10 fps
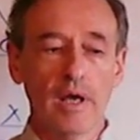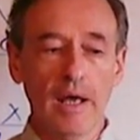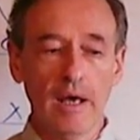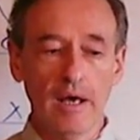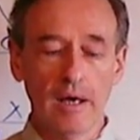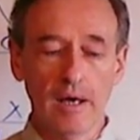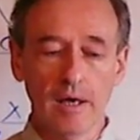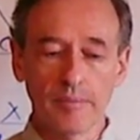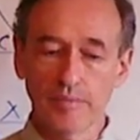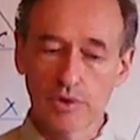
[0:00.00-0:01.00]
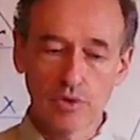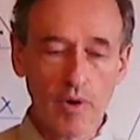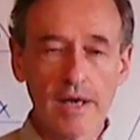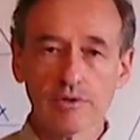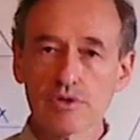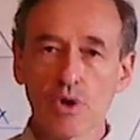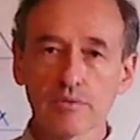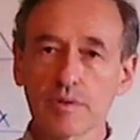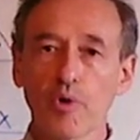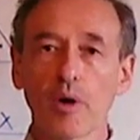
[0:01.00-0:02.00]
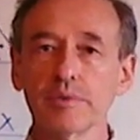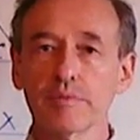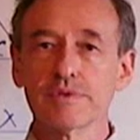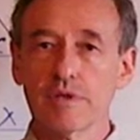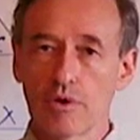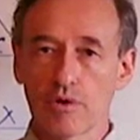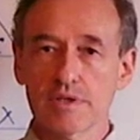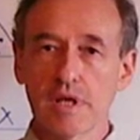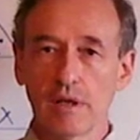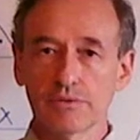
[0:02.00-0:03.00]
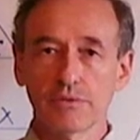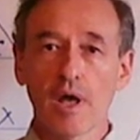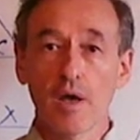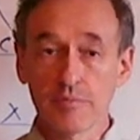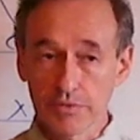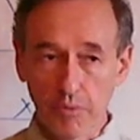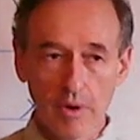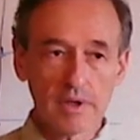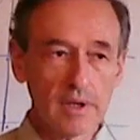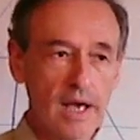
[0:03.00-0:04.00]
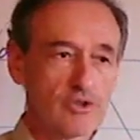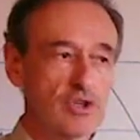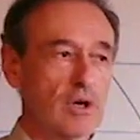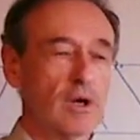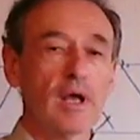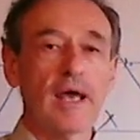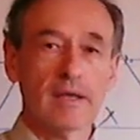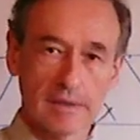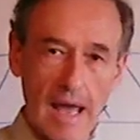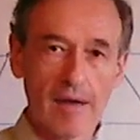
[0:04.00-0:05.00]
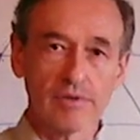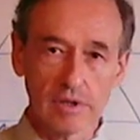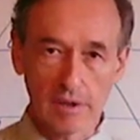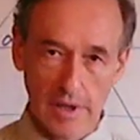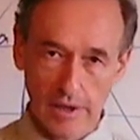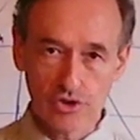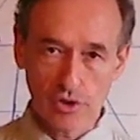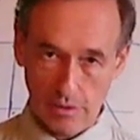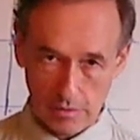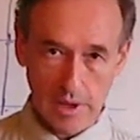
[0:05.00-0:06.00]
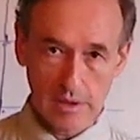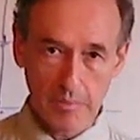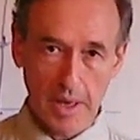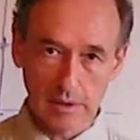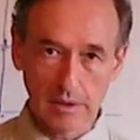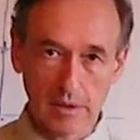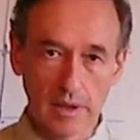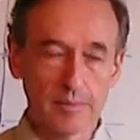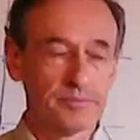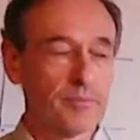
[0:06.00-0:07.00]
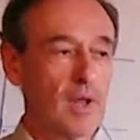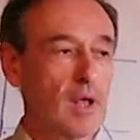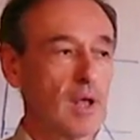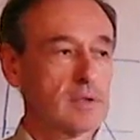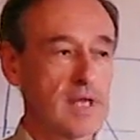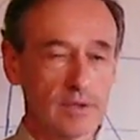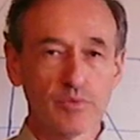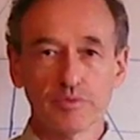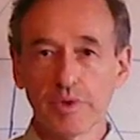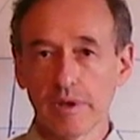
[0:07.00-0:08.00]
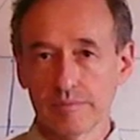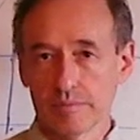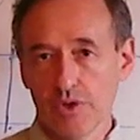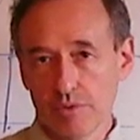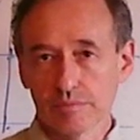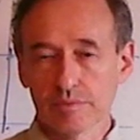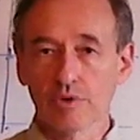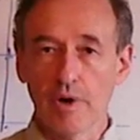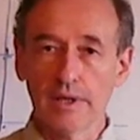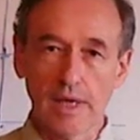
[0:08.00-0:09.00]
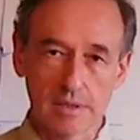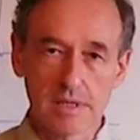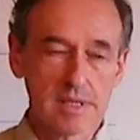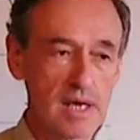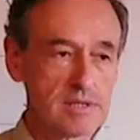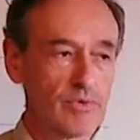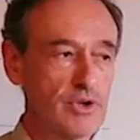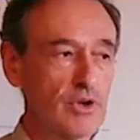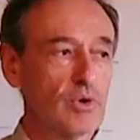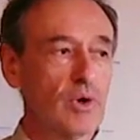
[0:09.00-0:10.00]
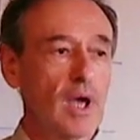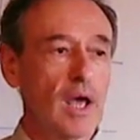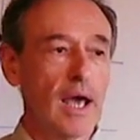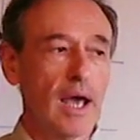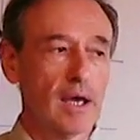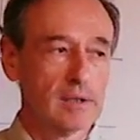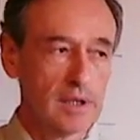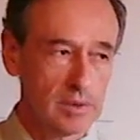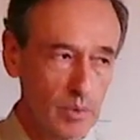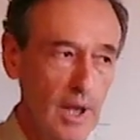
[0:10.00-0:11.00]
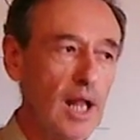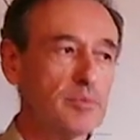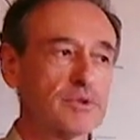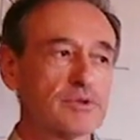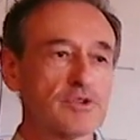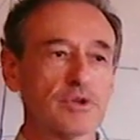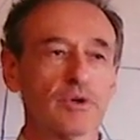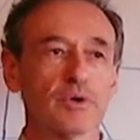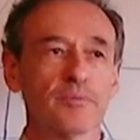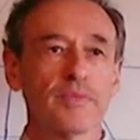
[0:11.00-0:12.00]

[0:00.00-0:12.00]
uh, try to solve the problems yourself, before the lecture and after the lecture, independently. That would be, you know, great exercise for you, and it will help you to